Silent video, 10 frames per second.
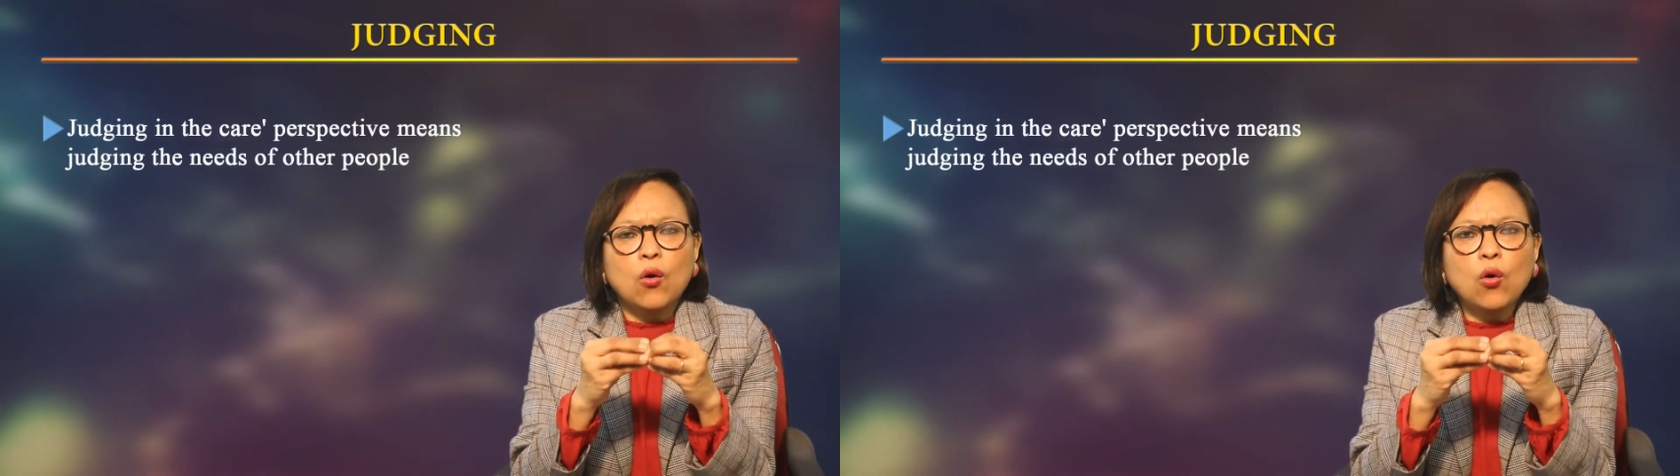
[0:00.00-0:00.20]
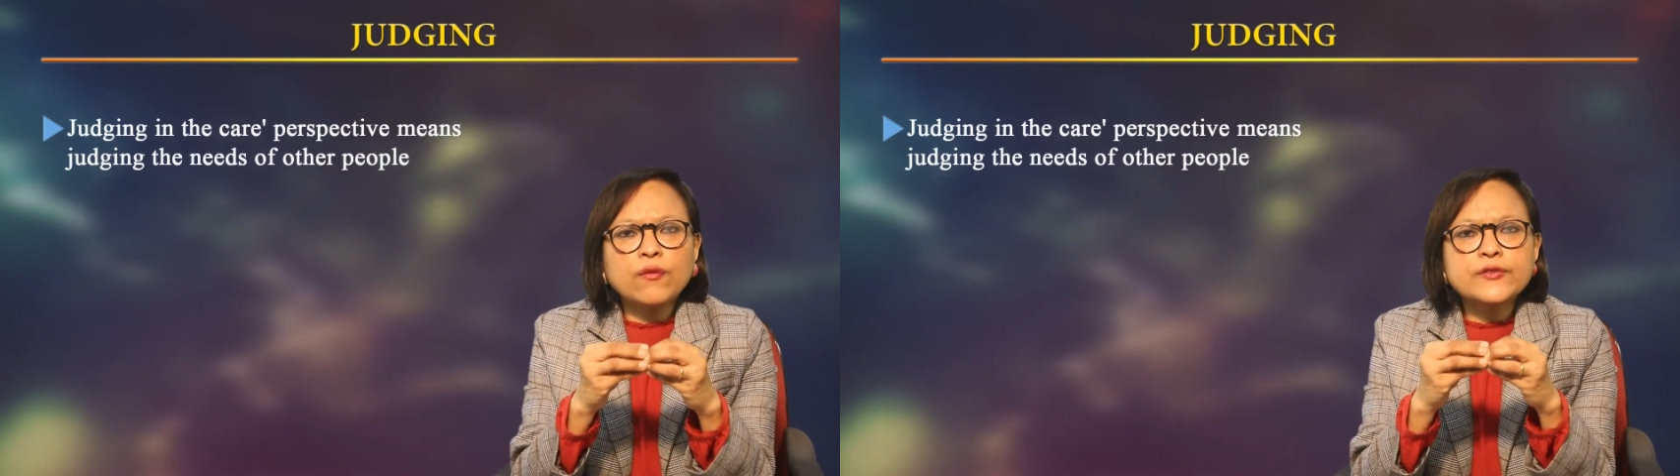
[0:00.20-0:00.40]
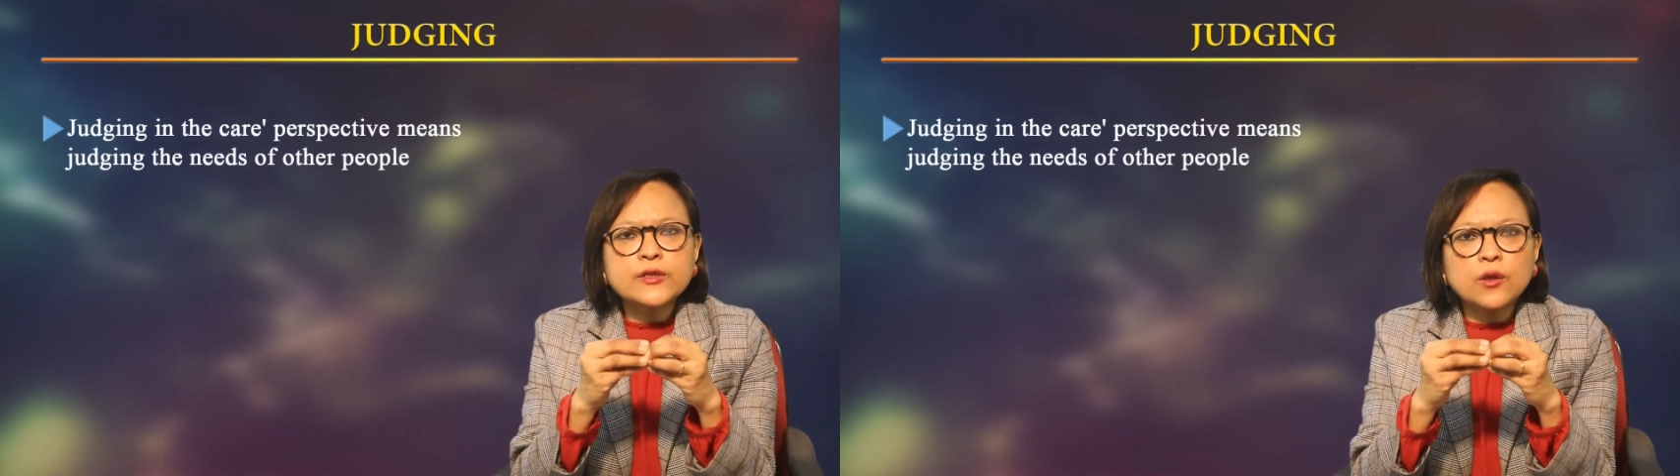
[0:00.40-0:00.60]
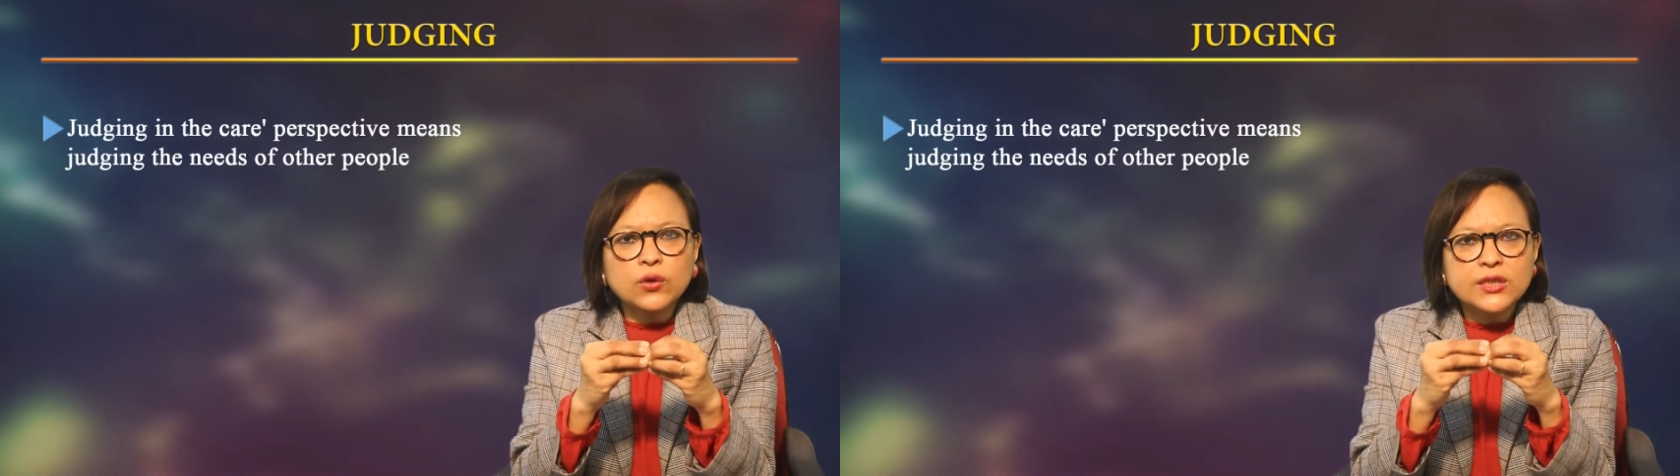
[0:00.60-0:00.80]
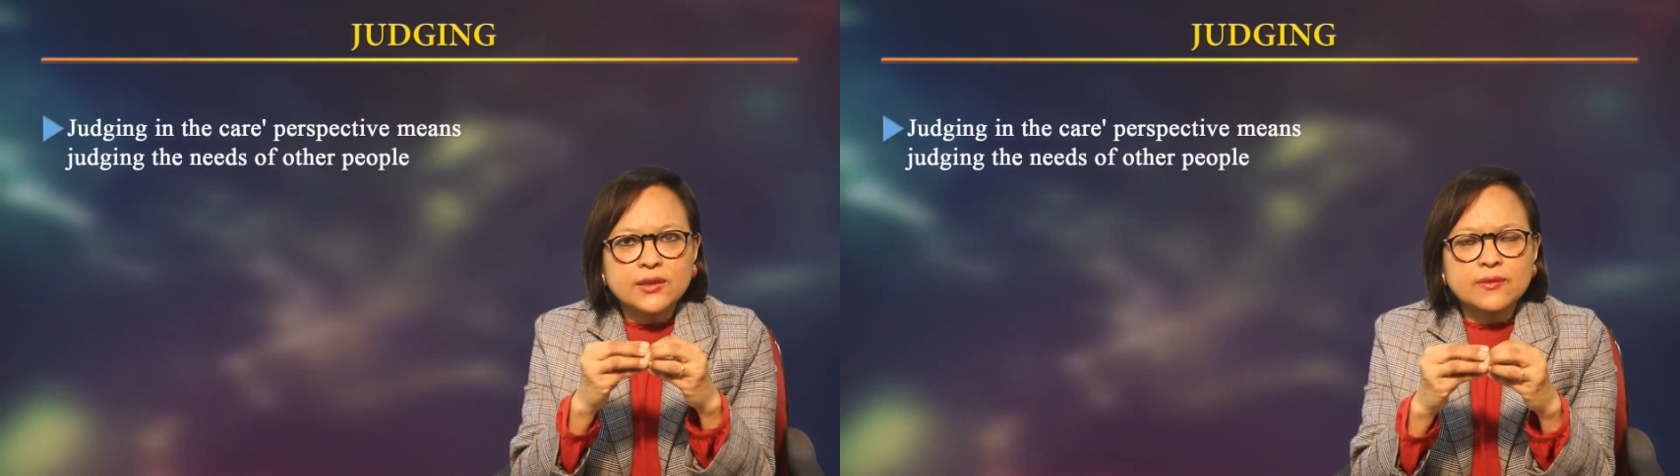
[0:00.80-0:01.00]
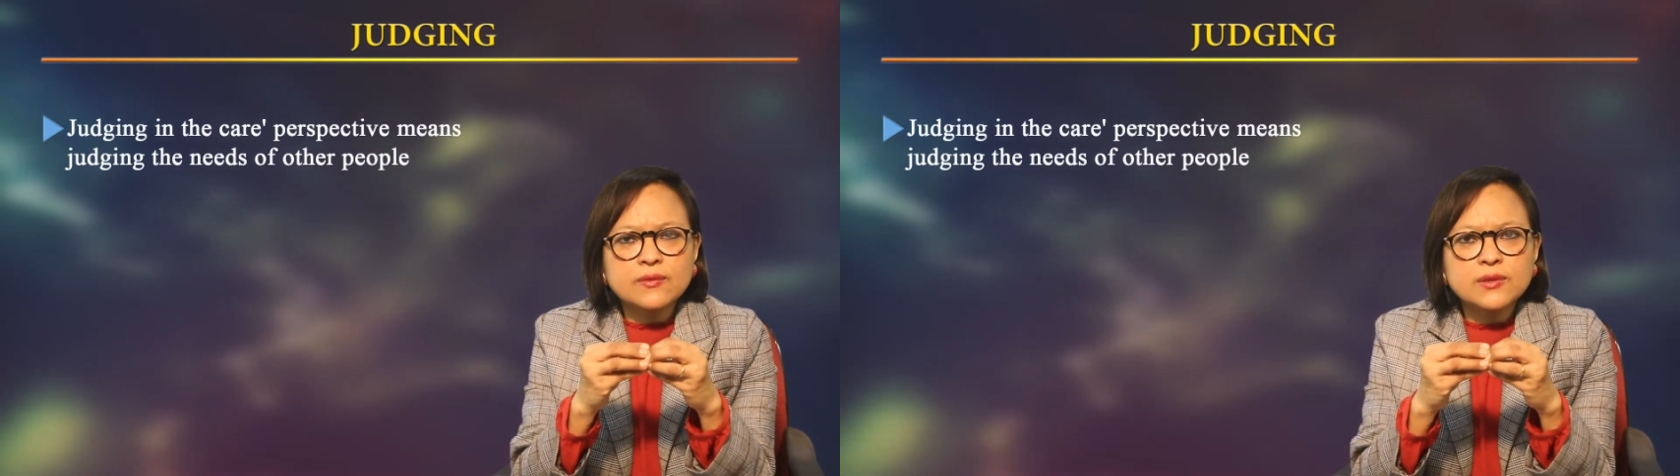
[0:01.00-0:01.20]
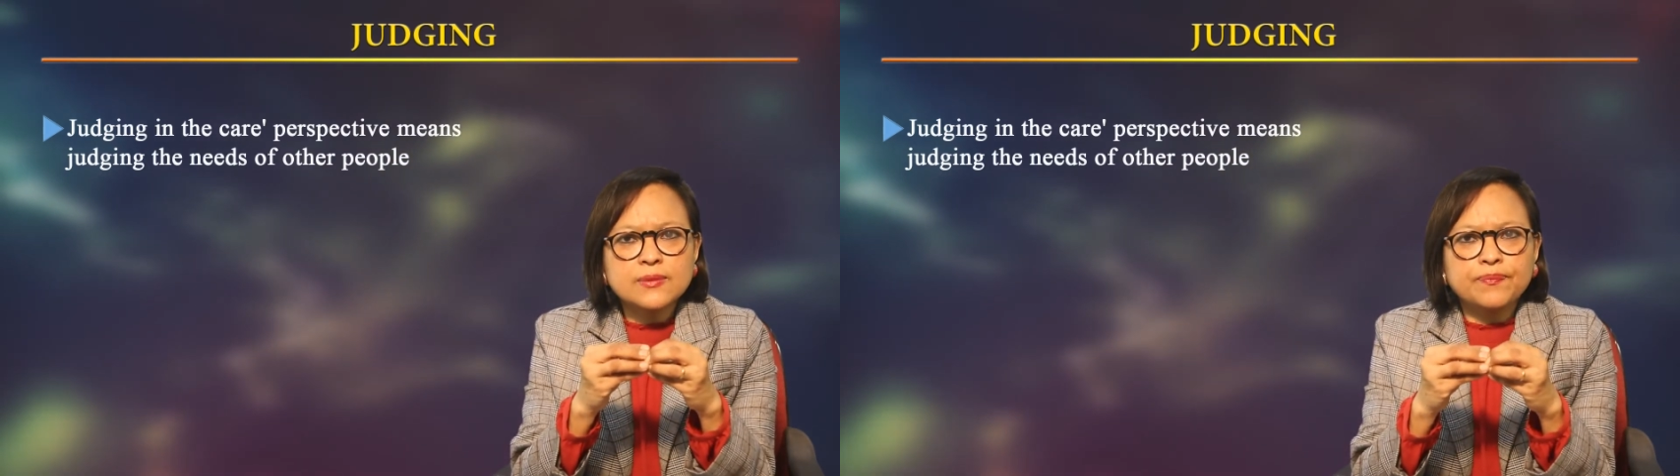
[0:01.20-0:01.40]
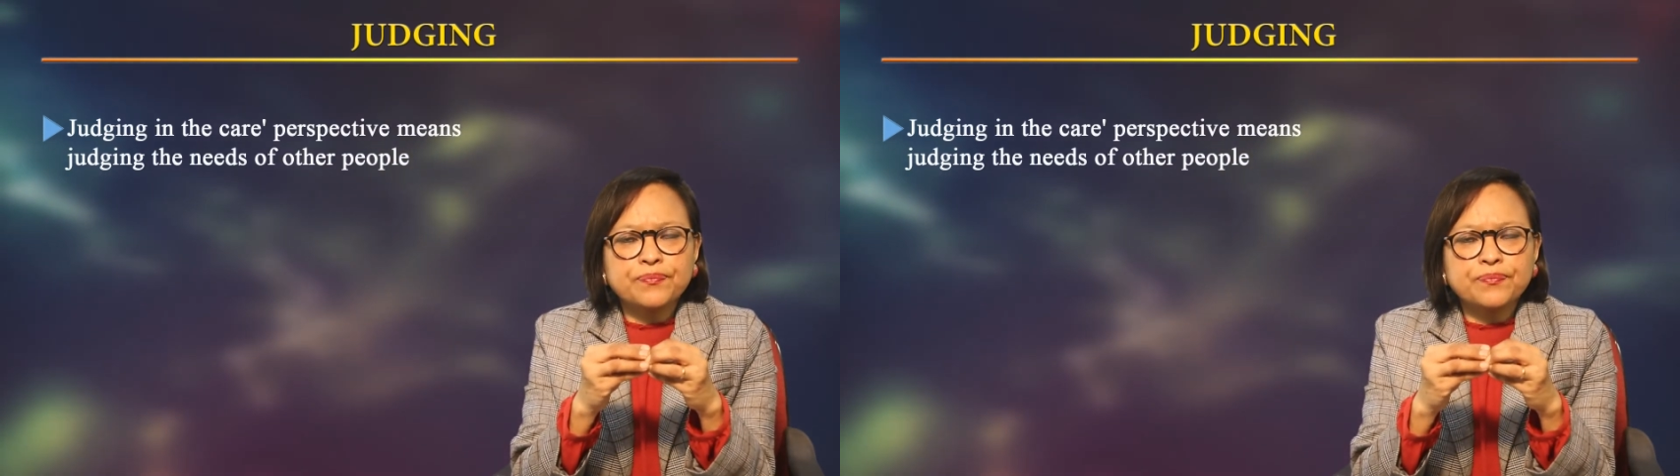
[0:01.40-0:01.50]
of Slotin's